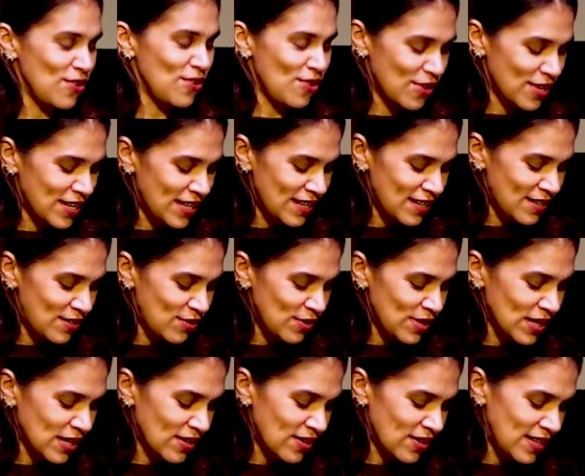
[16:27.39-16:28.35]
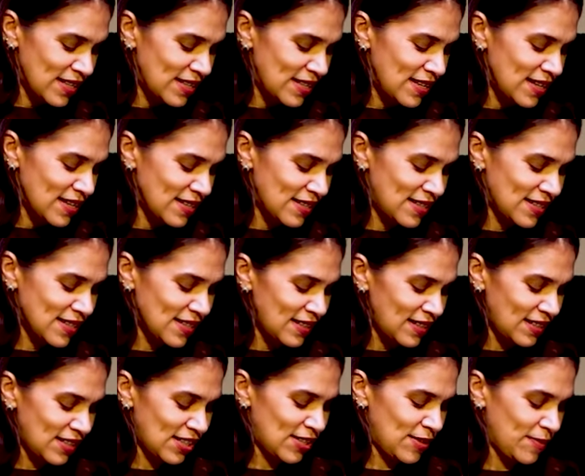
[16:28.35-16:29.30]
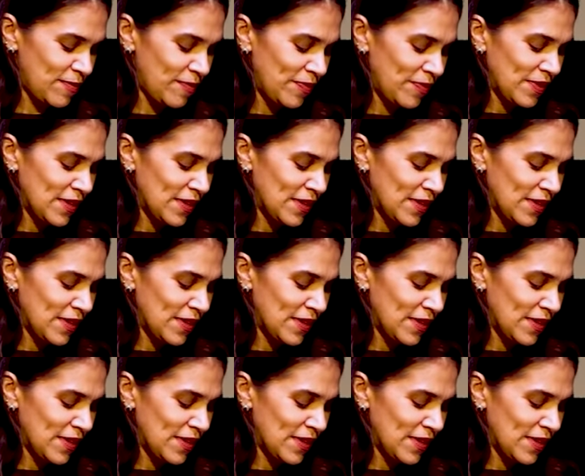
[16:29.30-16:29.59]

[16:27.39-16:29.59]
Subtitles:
talking to the Corinthian church.